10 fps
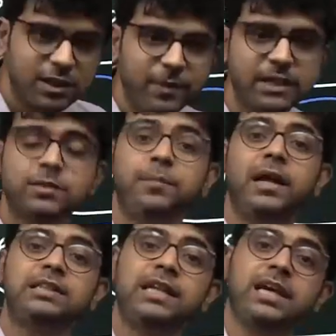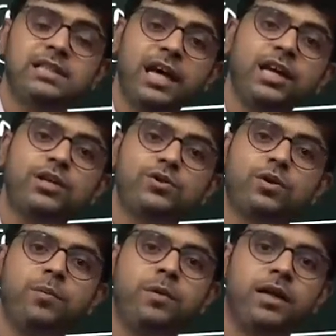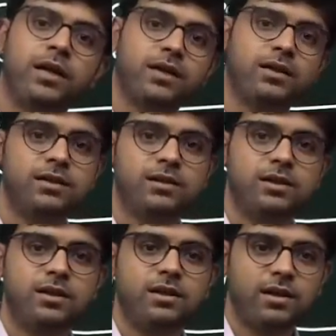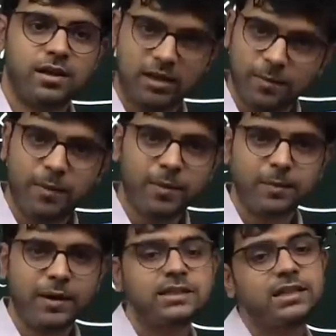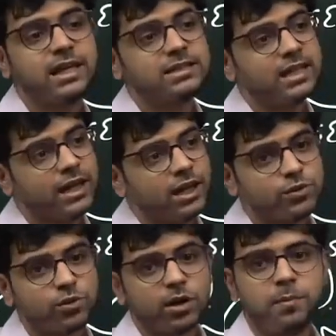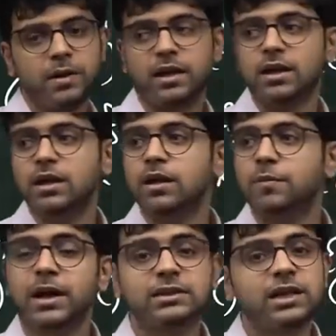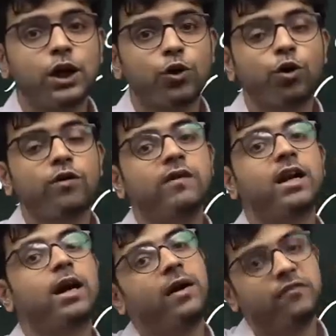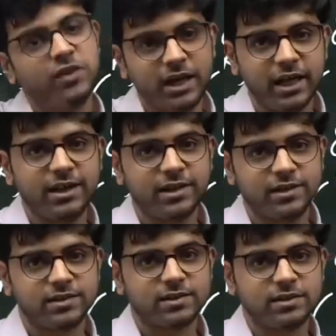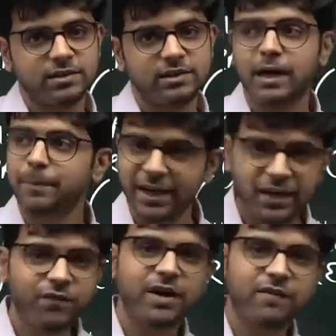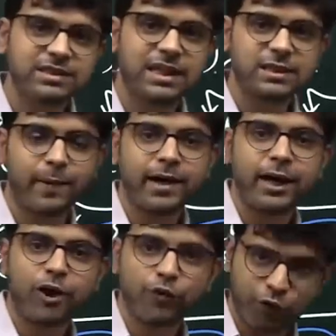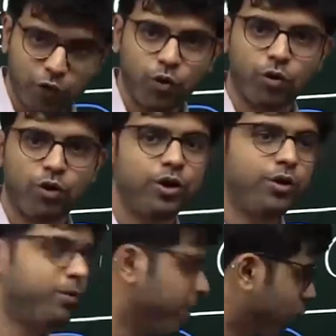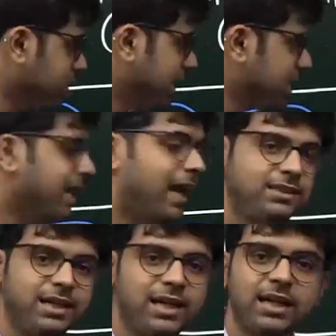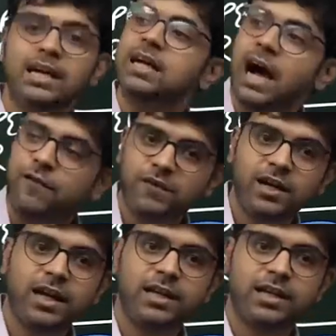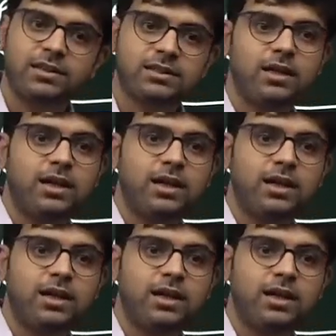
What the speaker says: in bridge takes 10 years to complete. Remember, bridge takes 10 years to complete. Bridge ka toll will come after 10 years. That benefit which is expected to flow because it is an asset after 10 years.